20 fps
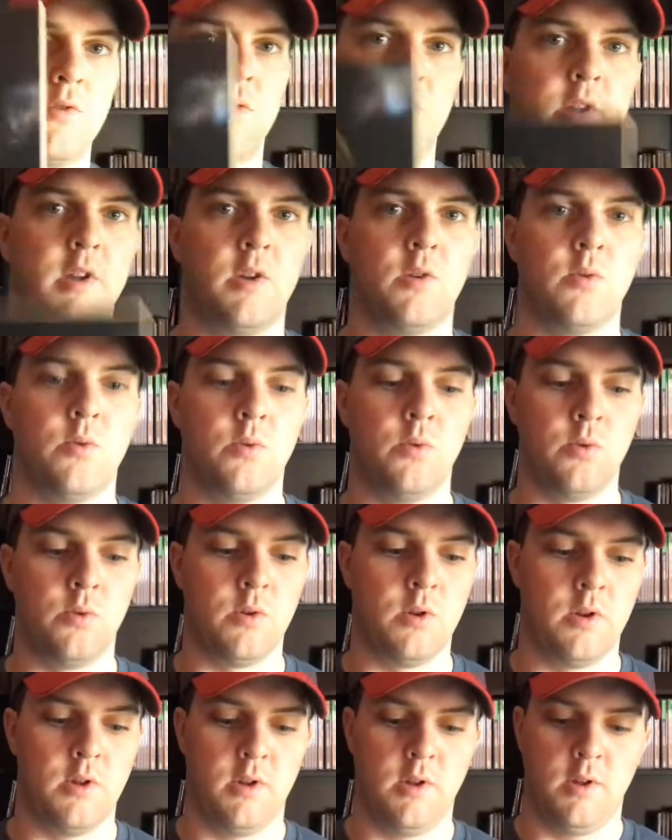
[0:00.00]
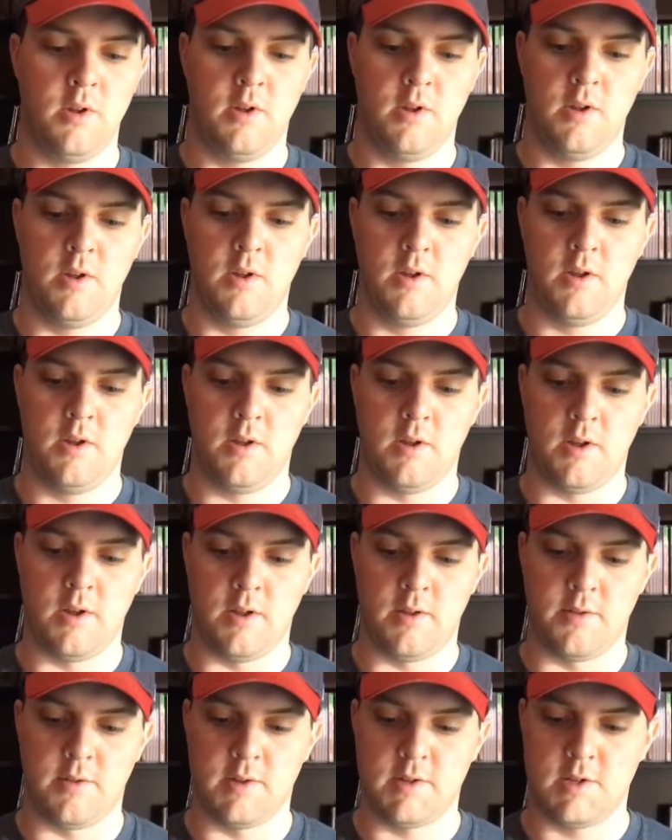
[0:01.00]
is really cool.
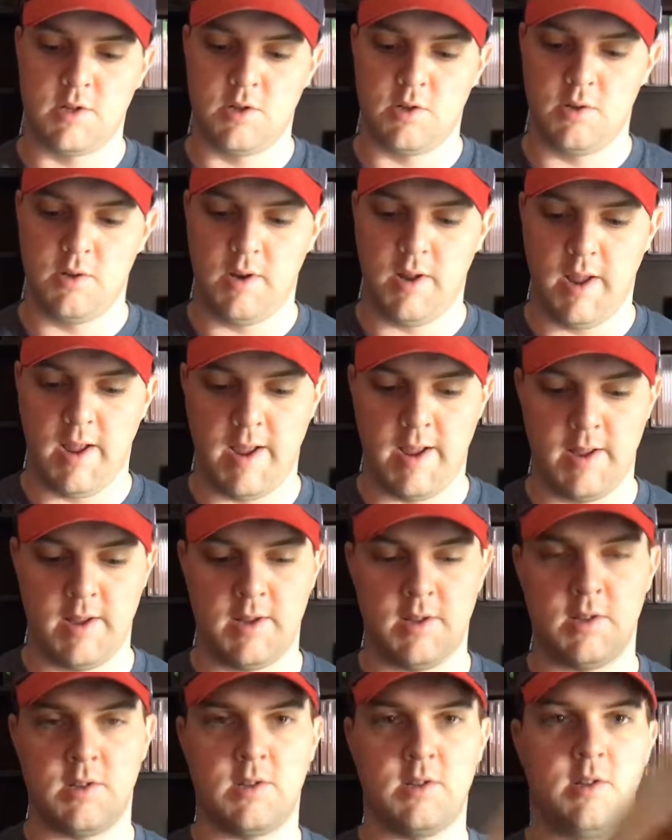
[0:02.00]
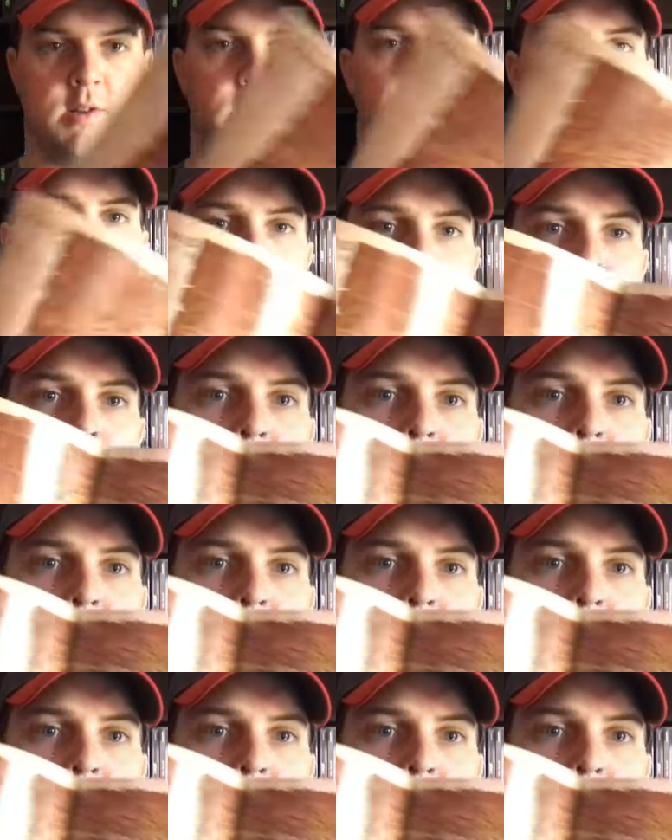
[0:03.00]
This has the